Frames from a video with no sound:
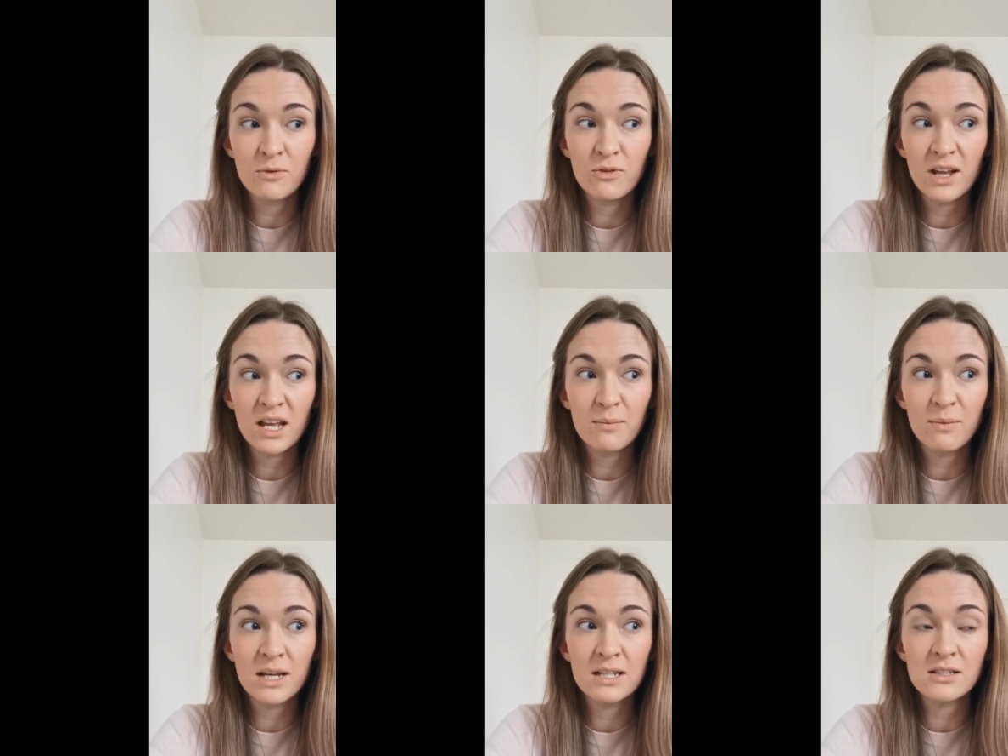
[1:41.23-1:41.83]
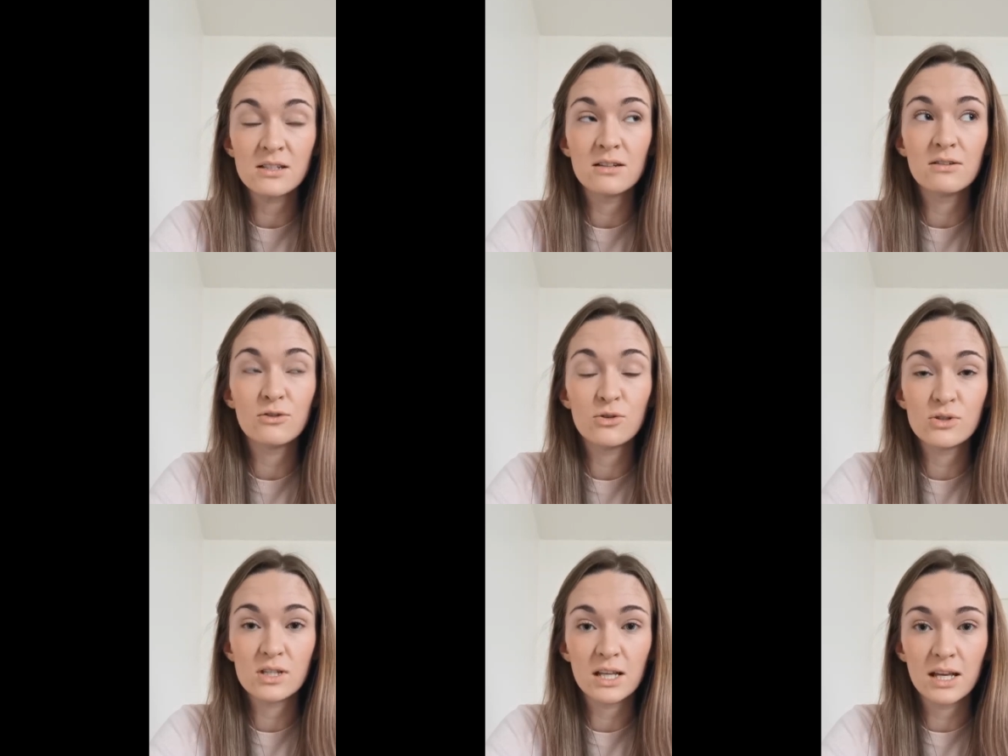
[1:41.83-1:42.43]
Recommend
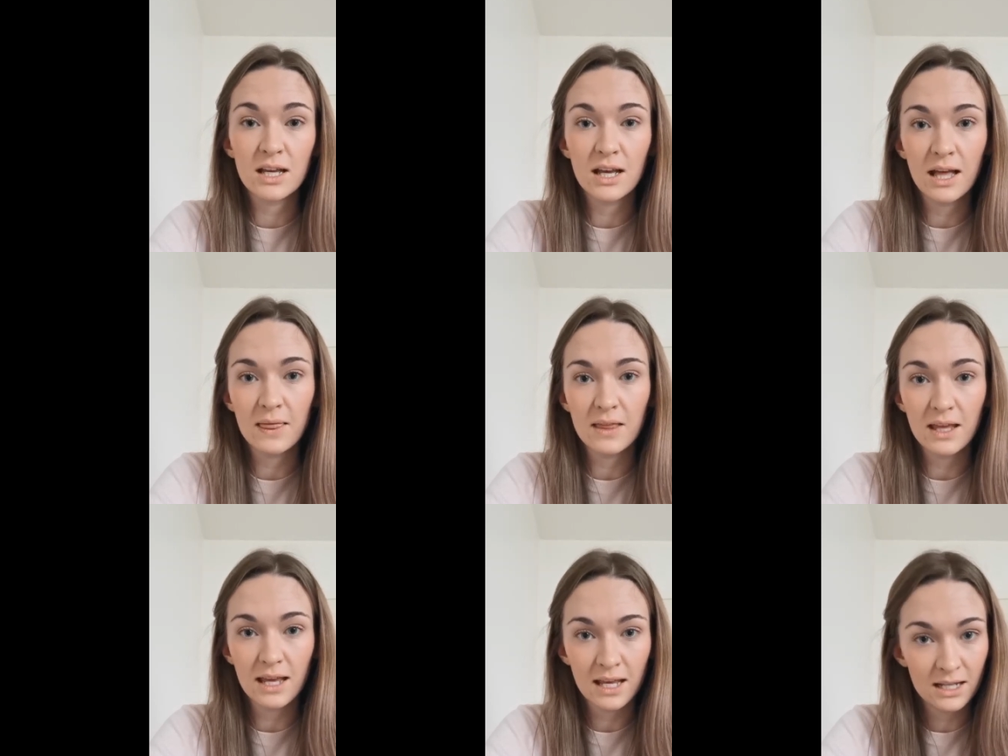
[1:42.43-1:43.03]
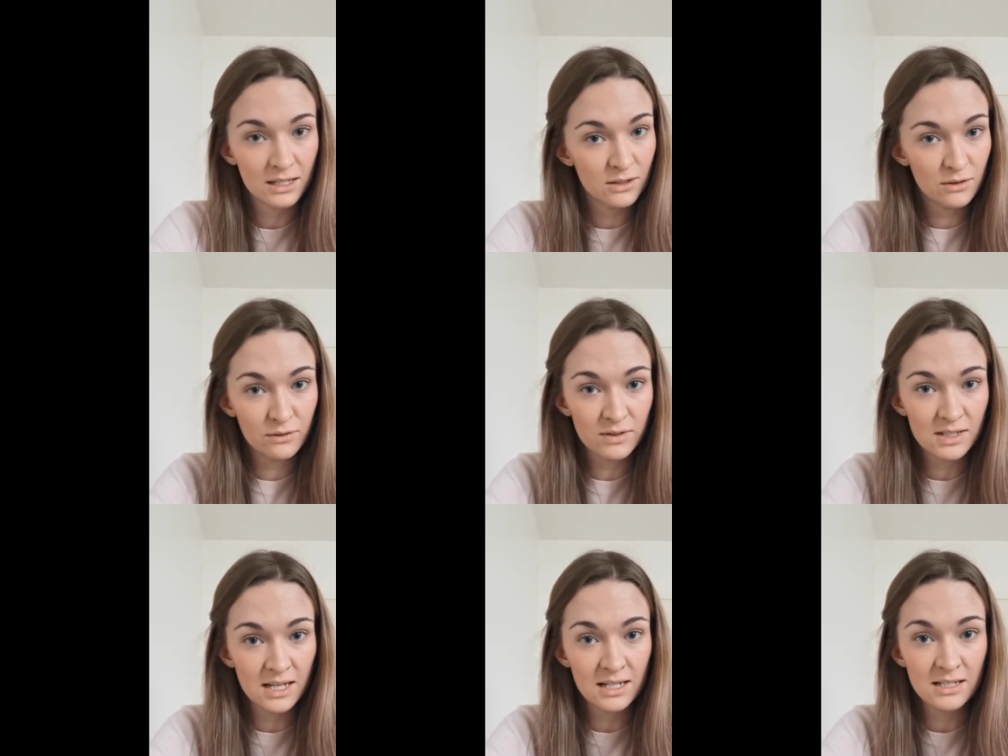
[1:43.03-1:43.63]
using it at the end
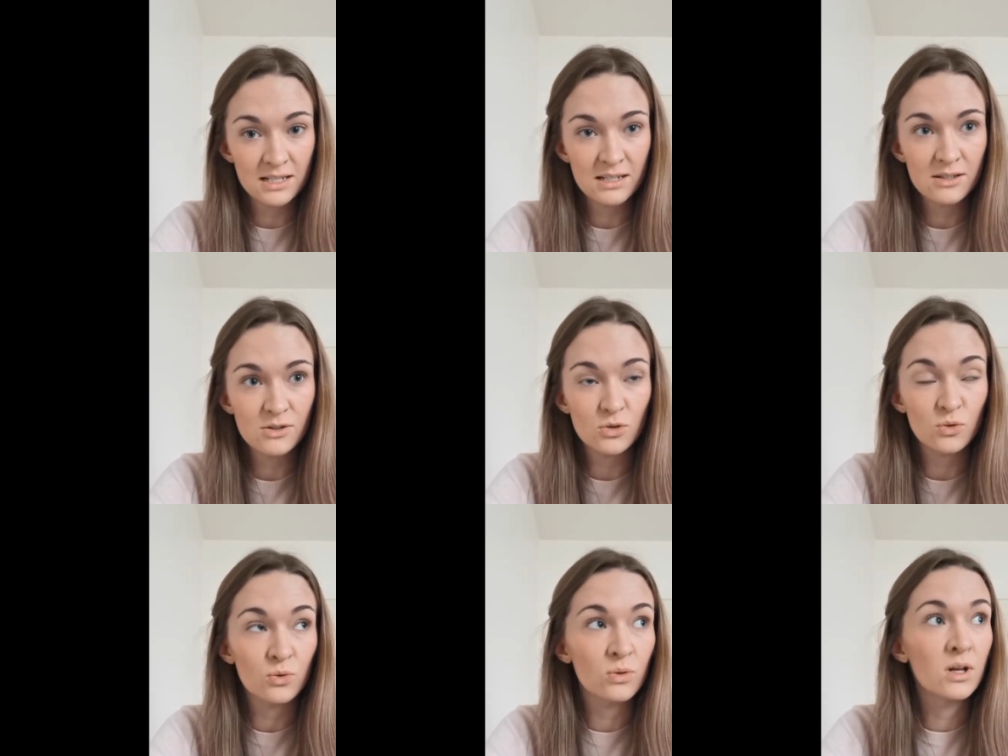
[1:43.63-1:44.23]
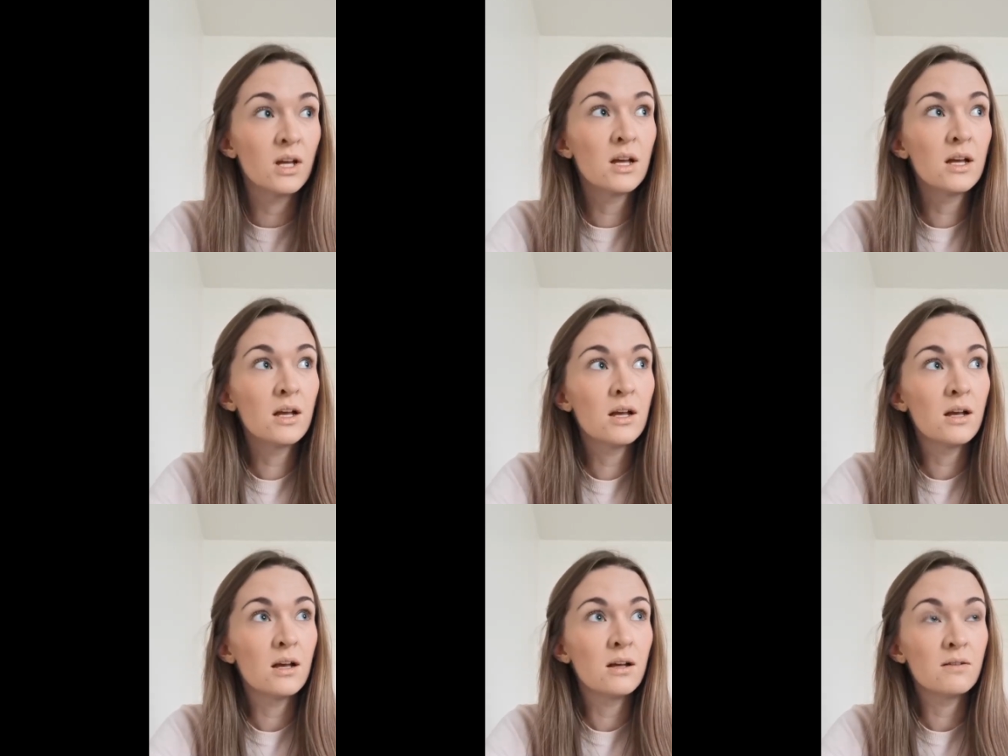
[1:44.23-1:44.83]
of a sentence, so
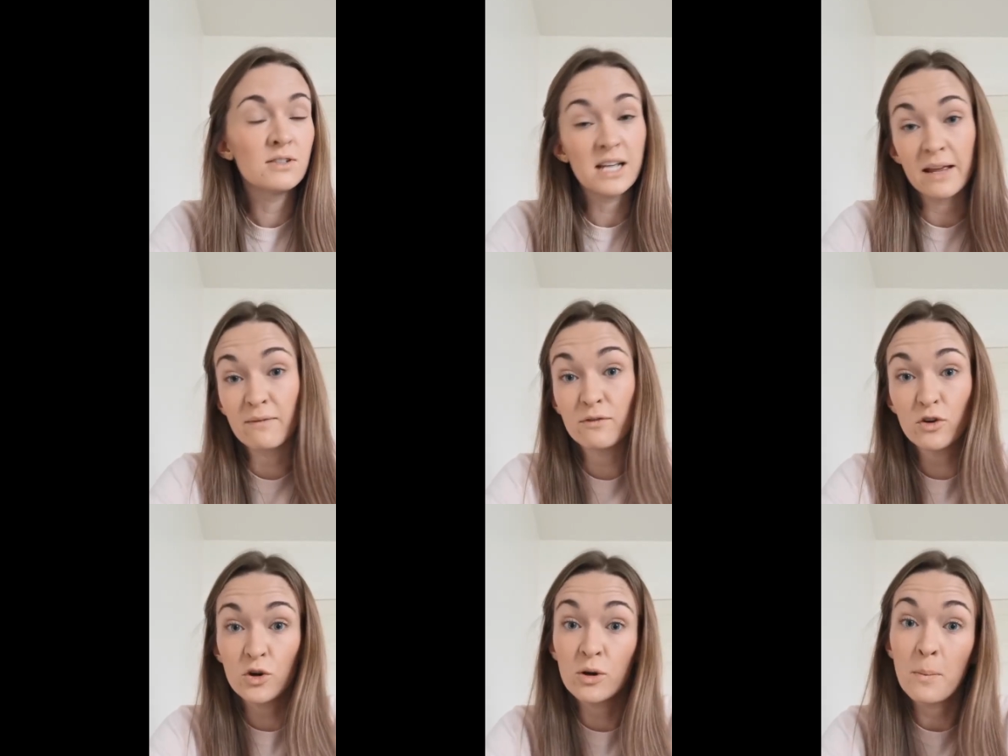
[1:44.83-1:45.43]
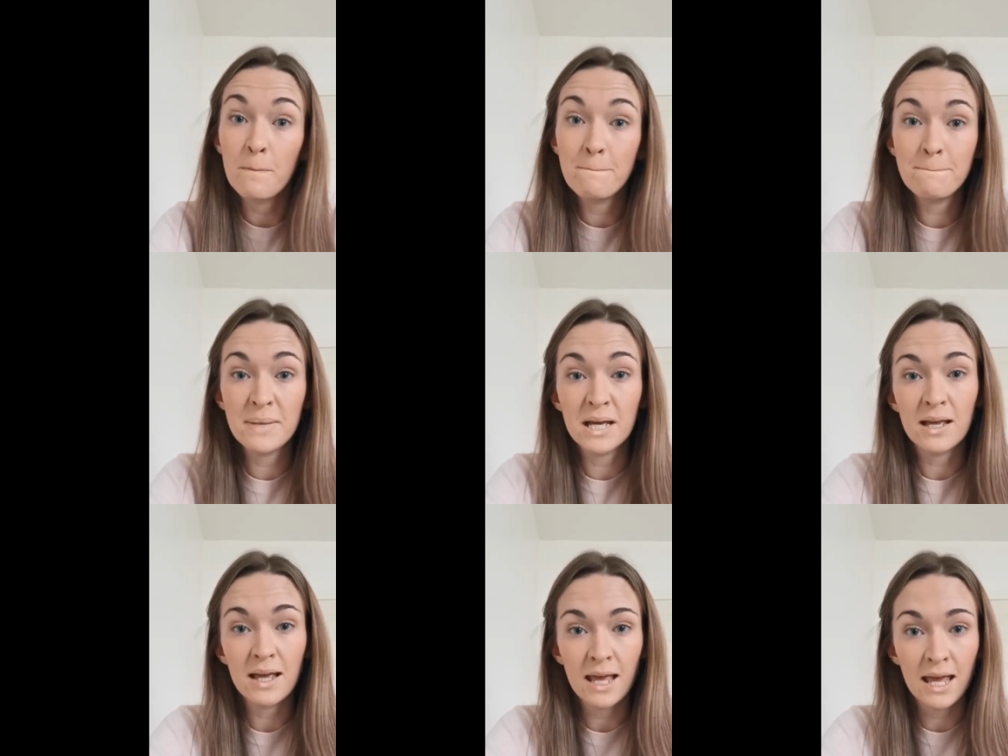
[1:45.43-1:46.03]
time for
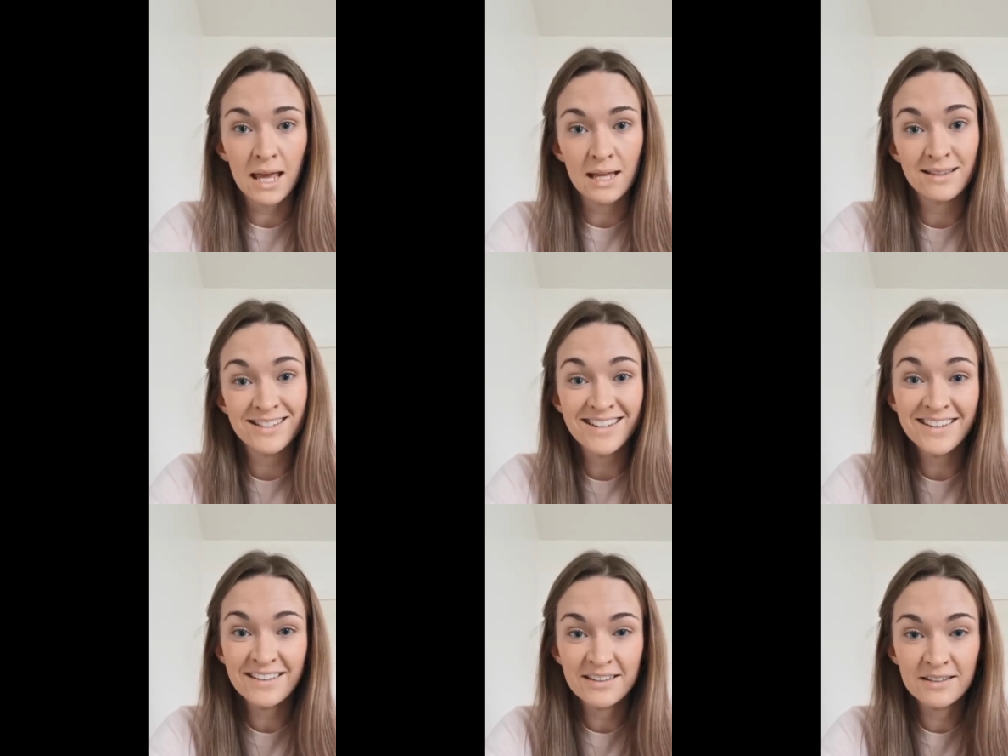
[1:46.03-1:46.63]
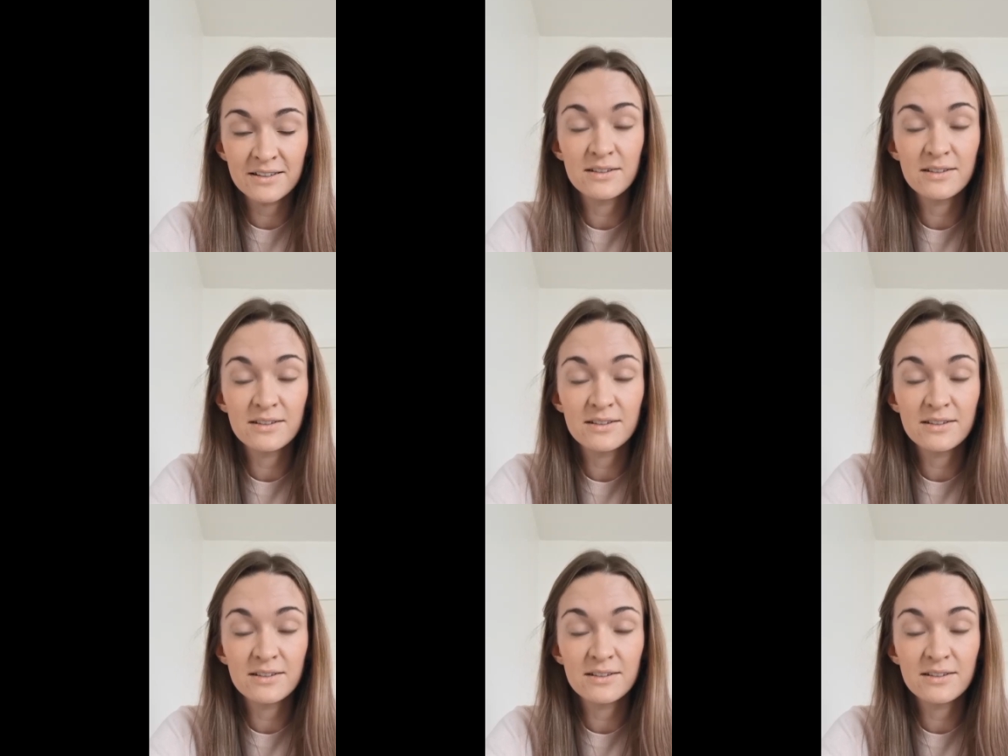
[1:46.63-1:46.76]
bit, d,